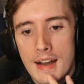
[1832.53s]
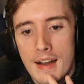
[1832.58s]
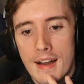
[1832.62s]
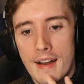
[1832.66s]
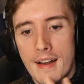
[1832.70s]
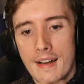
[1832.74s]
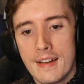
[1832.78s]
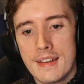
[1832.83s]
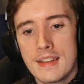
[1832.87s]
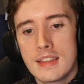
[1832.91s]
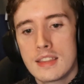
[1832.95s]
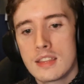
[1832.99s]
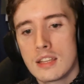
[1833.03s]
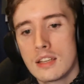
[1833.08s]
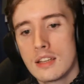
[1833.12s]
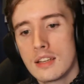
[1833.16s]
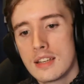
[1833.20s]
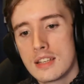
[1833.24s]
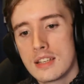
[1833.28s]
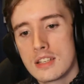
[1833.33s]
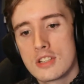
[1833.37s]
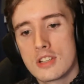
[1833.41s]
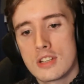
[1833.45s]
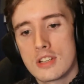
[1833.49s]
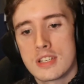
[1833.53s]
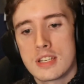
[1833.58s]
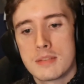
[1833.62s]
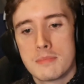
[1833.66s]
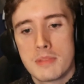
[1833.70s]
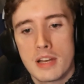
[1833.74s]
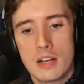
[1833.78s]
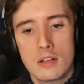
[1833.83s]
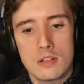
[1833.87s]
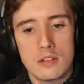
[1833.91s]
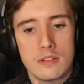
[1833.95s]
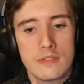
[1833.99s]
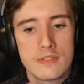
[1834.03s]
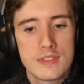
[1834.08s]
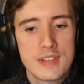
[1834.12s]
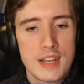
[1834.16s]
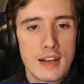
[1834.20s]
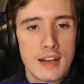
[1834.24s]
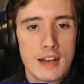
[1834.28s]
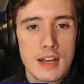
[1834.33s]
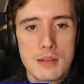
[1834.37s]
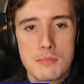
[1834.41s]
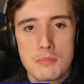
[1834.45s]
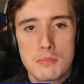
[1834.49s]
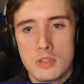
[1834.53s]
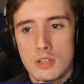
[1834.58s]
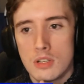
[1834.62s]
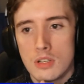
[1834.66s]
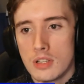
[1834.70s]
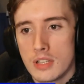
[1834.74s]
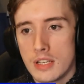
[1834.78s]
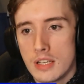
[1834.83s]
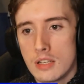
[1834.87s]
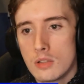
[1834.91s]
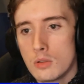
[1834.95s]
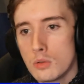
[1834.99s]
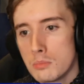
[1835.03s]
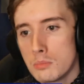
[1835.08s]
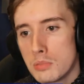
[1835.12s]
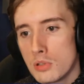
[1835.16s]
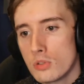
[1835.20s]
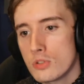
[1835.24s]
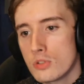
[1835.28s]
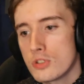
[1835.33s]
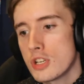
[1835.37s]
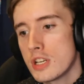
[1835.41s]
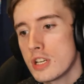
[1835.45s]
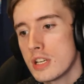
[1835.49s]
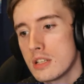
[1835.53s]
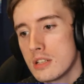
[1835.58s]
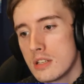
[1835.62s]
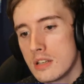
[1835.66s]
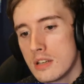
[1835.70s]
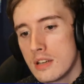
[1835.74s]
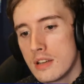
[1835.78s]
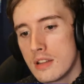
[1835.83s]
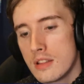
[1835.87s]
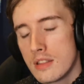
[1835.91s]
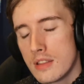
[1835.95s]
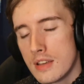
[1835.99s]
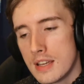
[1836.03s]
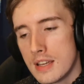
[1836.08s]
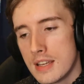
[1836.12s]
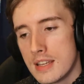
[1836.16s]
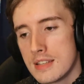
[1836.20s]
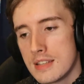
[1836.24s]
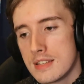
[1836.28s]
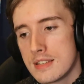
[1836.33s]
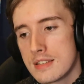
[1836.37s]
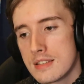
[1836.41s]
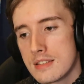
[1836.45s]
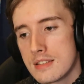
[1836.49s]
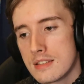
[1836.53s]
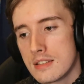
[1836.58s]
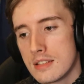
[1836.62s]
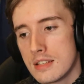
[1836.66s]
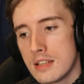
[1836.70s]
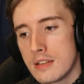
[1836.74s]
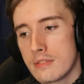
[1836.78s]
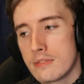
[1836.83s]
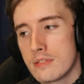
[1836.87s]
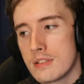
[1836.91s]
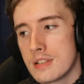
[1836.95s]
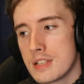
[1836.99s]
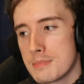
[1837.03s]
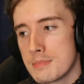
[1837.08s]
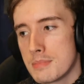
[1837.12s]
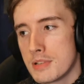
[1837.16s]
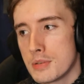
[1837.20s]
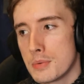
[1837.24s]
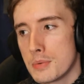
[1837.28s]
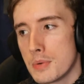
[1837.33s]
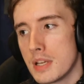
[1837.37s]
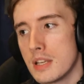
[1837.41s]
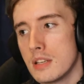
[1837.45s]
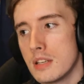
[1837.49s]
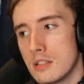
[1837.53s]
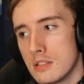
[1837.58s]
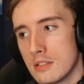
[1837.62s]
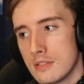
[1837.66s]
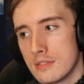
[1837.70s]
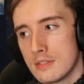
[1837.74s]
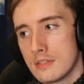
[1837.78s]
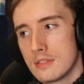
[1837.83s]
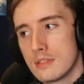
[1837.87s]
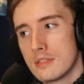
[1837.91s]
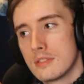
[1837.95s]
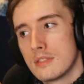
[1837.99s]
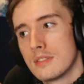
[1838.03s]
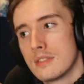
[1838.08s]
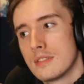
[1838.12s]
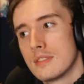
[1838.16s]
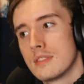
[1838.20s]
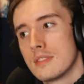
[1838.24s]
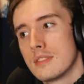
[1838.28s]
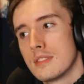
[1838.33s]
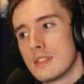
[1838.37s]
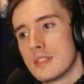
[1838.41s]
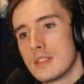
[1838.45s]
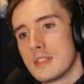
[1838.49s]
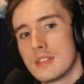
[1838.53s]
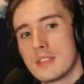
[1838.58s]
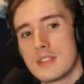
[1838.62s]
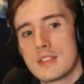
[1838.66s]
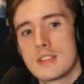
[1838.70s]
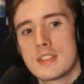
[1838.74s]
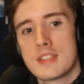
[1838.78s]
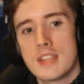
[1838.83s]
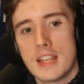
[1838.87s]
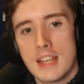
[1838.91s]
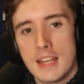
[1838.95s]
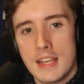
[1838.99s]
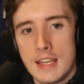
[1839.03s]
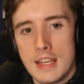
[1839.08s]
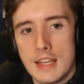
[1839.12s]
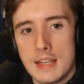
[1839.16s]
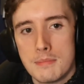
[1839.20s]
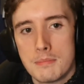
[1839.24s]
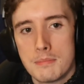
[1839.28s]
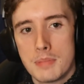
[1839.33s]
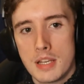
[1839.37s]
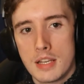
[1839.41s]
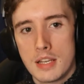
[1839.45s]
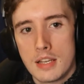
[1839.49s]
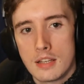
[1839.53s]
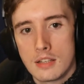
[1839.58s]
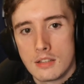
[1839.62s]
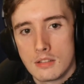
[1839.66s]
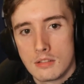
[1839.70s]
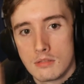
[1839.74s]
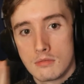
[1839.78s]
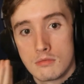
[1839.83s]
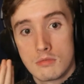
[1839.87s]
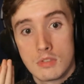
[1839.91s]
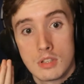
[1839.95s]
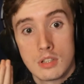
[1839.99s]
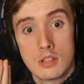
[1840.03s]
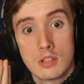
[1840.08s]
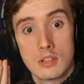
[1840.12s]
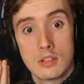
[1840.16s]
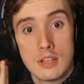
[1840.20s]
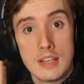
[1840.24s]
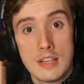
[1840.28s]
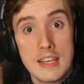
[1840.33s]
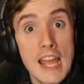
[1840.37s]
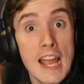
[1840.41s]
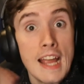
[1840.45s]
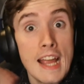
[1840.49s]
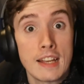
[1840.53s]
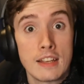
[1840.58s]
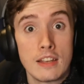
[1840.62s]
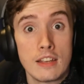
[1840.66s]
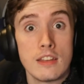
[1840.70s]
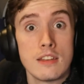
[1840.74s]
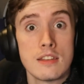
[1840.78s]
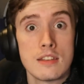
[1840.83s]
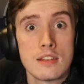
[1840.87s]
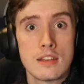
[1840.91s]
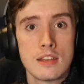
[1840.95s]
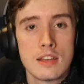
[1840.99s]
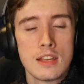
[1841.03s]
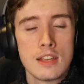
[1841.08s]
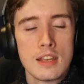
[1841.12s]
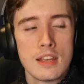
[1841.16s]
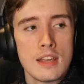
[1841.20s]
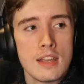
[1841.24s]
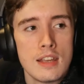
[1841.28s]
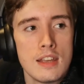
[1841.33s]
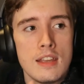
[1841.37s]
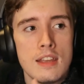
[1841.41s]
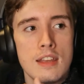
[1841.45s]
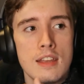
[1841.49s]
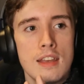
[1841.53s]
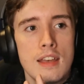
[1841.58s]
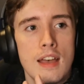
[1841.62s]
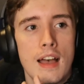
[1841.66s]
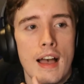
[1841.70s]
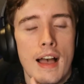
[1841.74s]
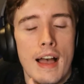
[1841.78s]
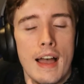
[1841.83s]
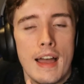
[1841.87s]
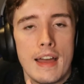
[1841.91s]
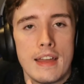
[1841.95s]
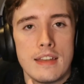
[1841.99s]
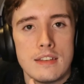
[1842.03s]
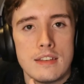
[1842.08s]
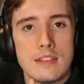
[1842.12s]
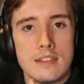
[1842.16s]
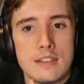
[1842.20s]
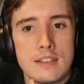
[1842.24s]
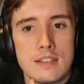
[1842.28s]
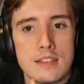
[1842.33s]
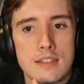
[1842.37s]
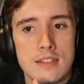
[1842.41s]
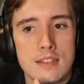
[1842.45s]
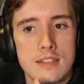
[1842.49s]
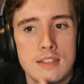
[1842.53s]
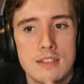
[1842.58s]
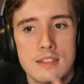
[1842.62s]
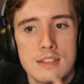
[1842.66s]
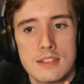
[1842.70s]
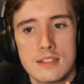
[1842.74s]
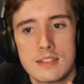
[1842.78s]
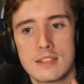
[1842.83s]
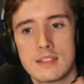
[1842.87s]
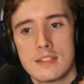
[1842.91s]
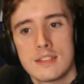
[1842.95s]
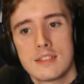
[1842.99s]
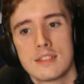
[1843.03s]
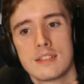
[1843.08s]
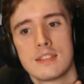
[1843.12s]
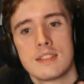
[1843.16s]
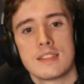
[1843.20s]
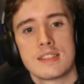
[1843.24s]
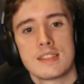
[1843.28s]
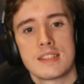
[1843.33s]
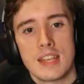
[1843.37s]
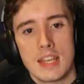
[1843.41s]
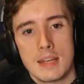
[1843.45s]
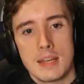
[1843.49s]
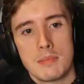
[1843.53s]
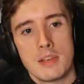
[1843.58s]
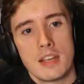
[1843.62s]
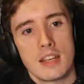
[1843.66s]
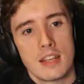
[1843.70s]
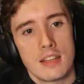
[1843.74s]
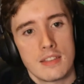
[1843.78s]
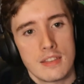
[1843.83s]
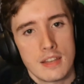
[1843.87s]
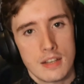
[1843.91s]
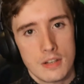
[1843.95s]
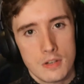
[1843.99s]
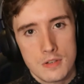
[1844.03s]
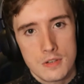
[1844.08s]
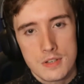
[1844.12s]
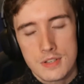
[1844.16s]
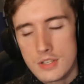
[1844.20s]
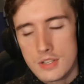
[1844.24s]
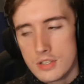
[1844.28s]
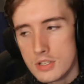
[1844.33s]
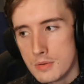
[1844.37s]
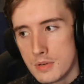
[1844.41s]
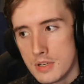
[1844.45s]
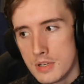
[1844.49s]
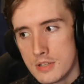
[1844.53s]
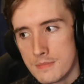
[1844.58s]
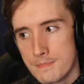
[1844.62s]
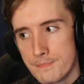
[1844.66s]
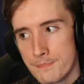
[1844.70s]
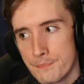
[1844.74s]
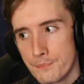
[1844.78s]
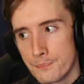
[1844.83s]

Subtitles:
I think it's just a matter of time and legal bullshit that is the difference between City being knackered and City being in their current situation.